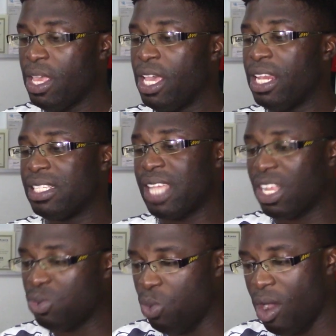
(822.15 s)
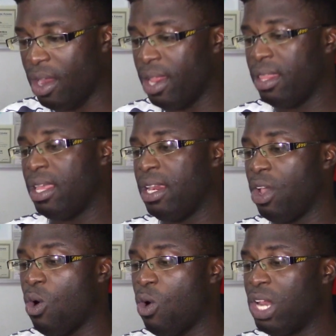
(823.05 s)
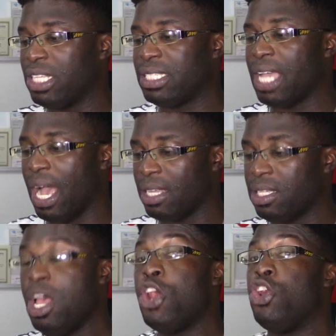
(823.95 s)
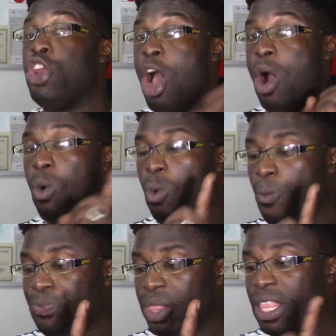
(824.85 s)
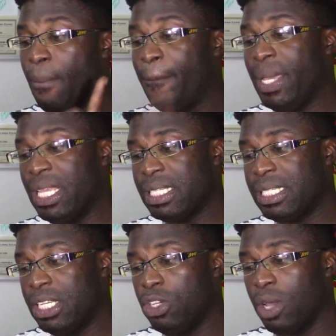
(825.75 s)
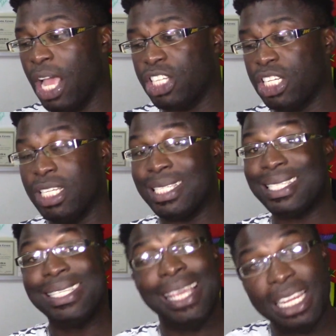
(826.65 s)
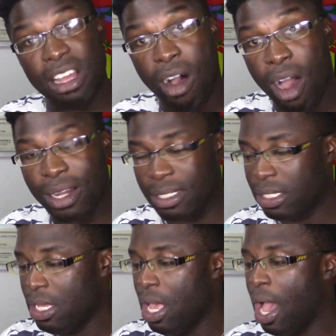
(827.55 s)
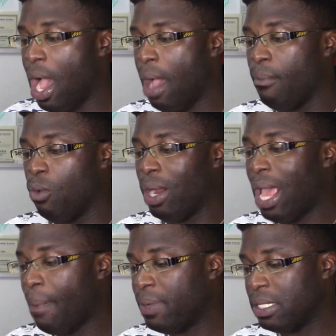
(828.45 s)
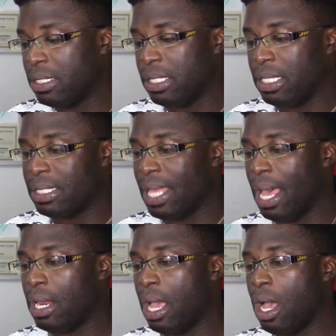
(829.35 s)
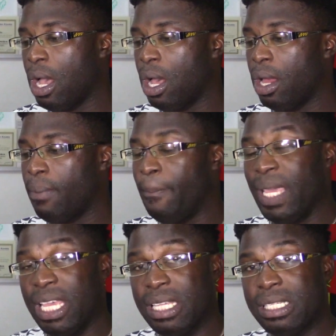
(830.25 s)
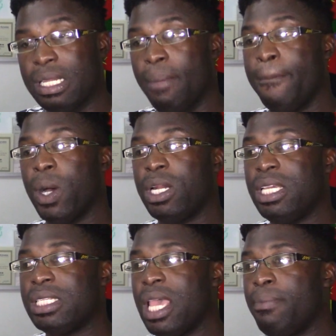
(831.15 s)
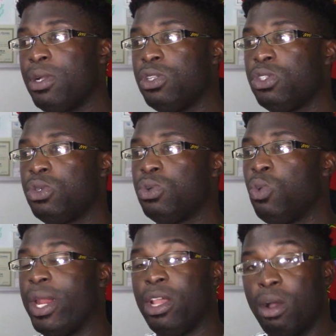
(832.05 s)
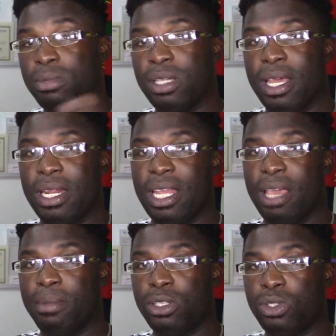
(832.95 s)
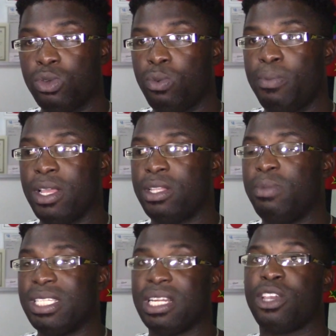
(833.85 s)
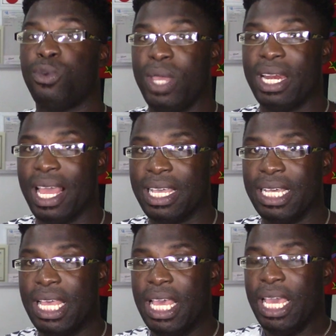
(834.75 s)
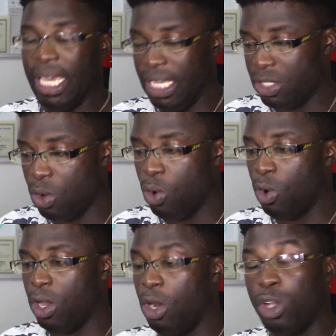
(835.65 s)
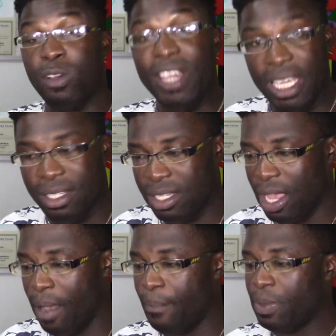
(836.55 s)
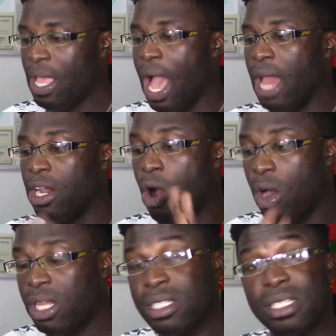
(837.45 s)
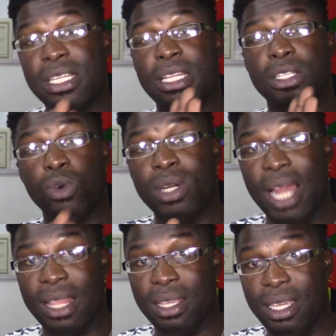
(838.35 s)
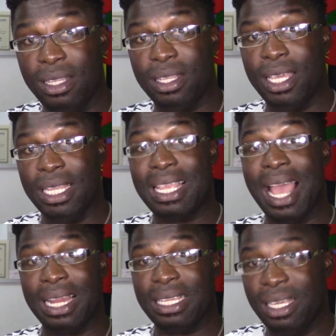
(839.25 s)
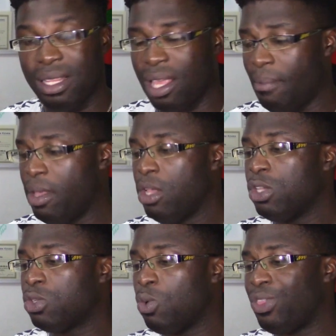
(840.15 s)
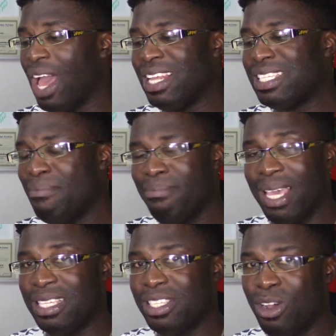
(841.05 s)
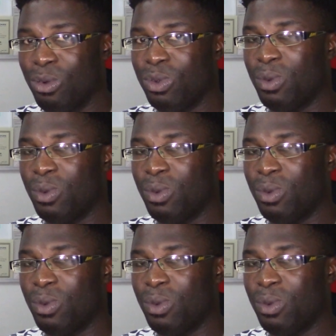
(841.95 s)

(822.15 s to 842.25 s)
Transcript: It attacked one and then they all attacked. Now, the bees did not actually sting the hornet. What happens is that the bees, their body is able to, when they come together, they're able to basically create like a heat or a lot of heat. And the hornets, they don't like the heat. The heat can kill them. So that is amazing how